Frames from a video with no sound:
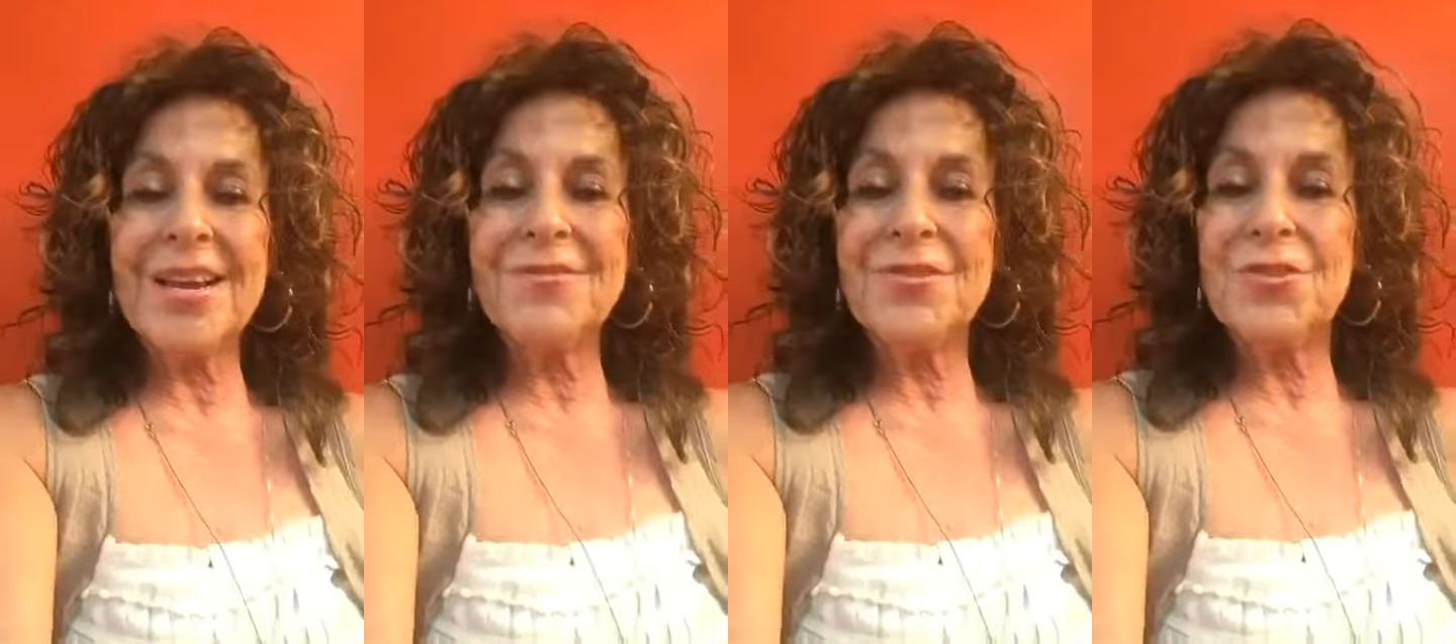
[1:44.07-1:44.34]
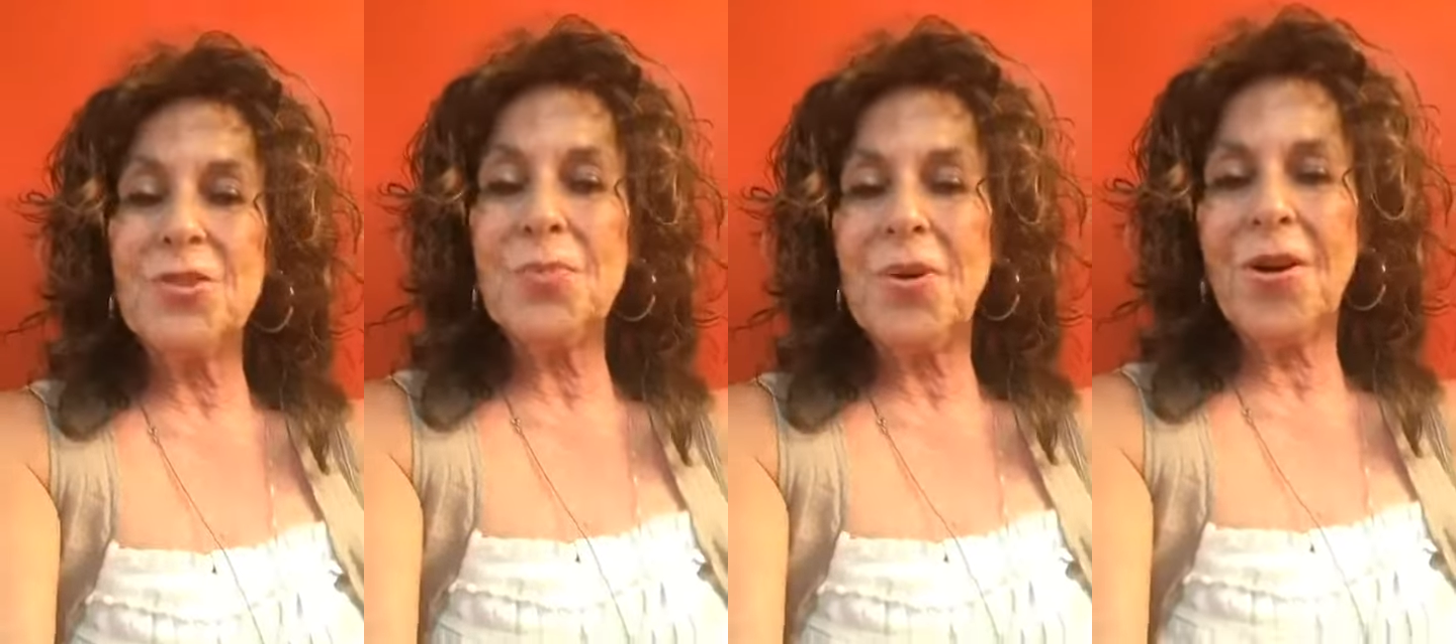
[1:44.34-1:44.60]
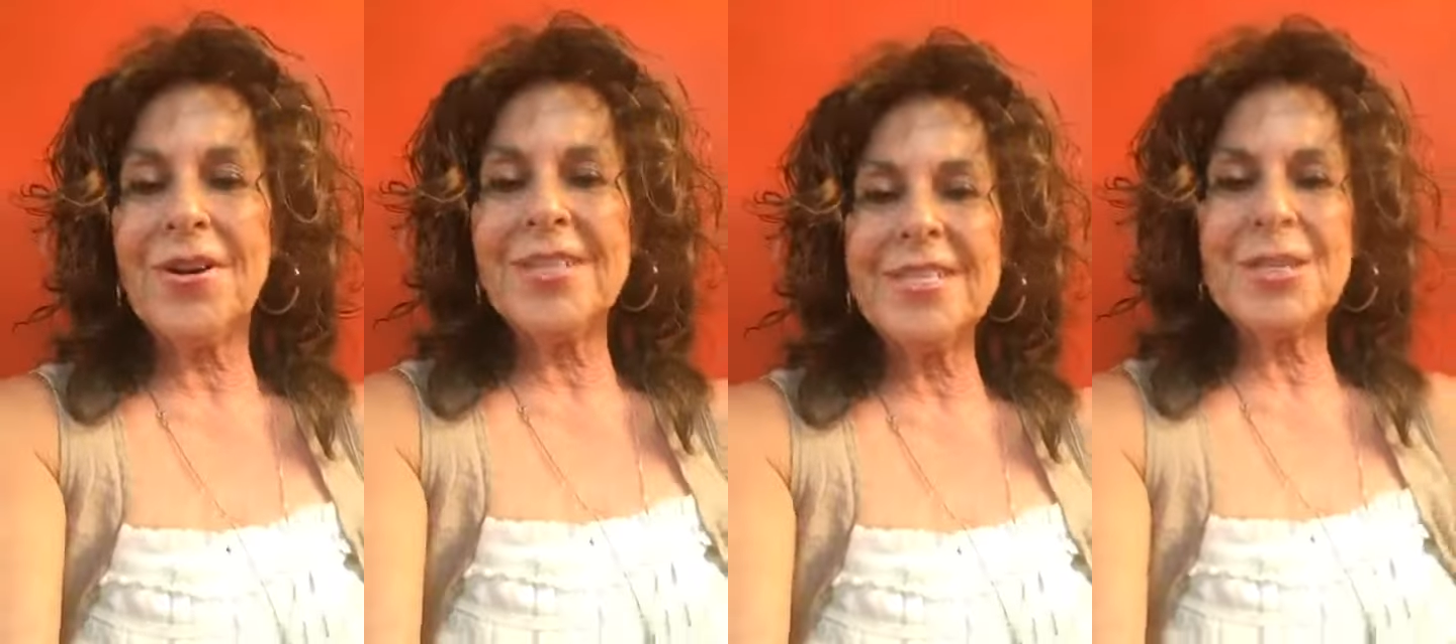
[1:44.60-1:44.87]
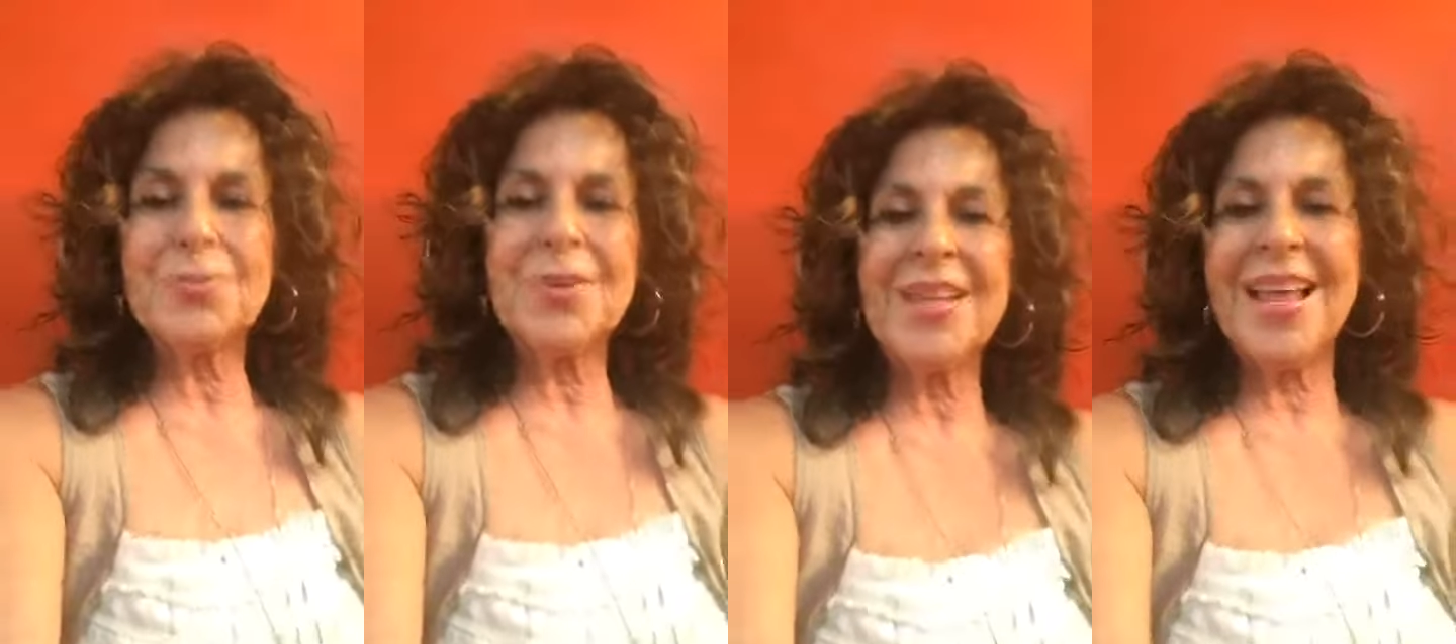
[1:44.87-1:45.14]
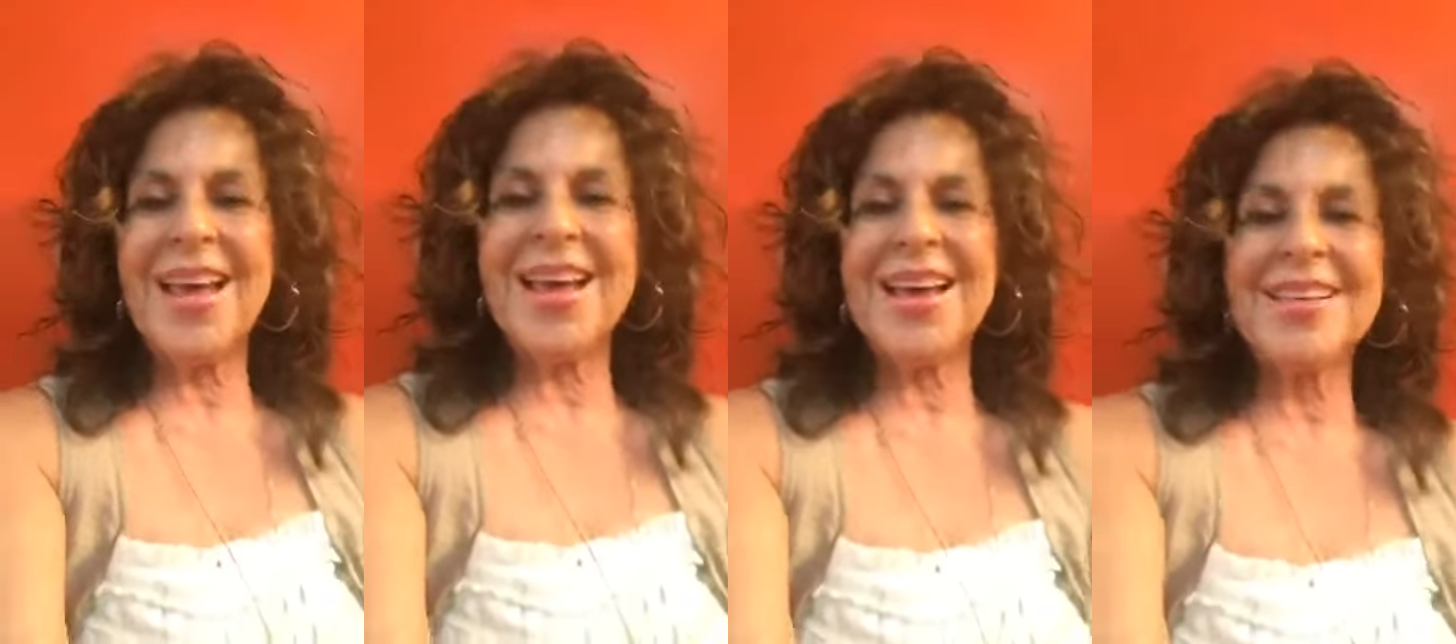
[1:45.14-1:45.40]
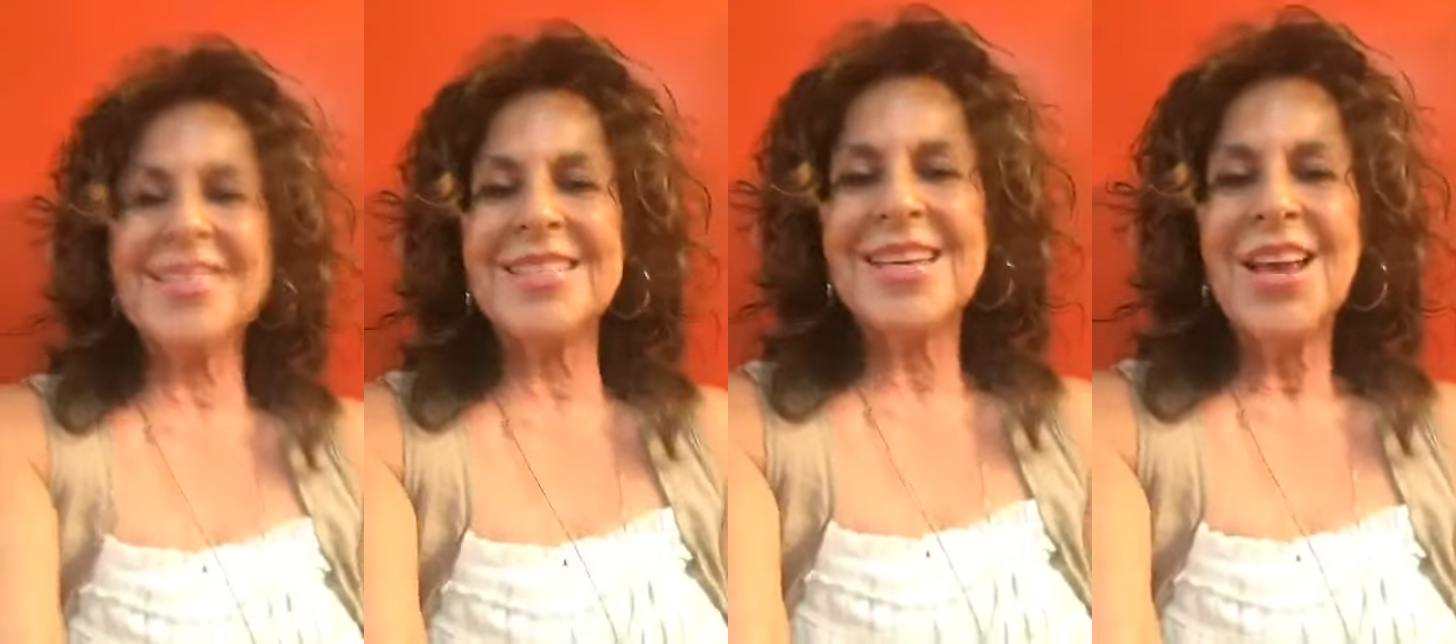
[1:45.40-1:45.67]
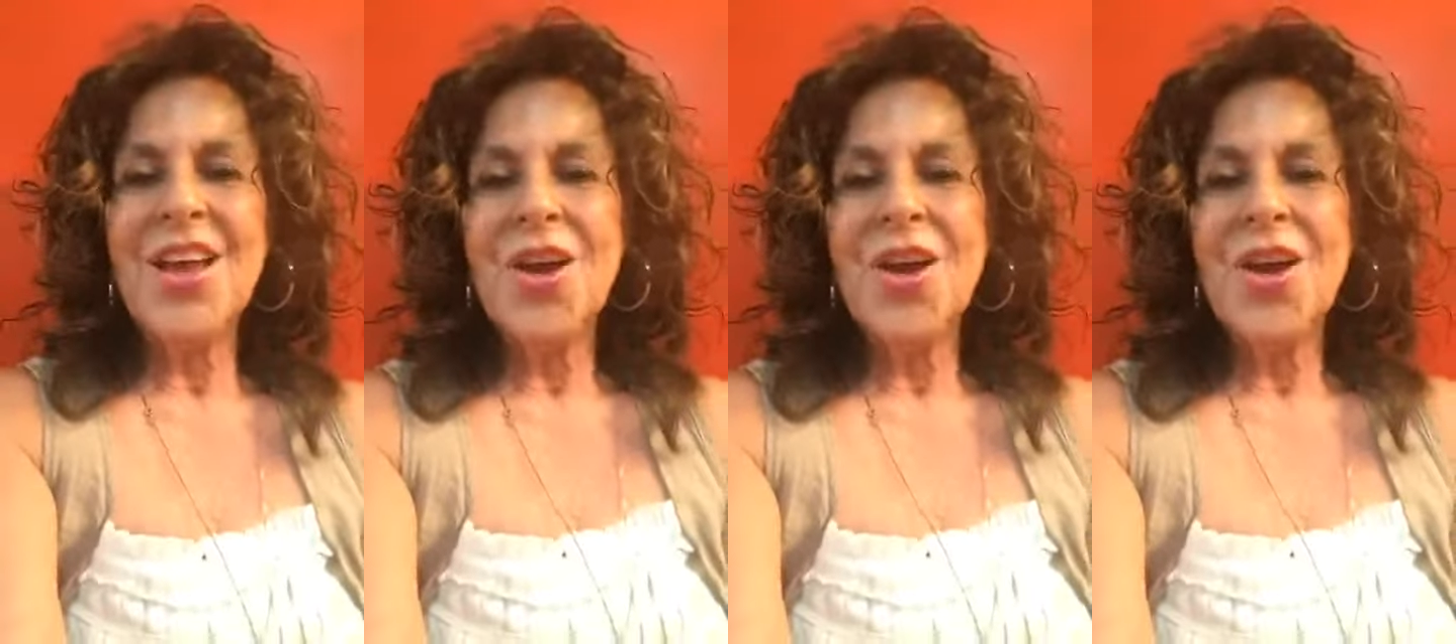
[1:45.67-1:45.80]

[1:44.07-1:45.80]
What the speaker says: I have 2 parties planned.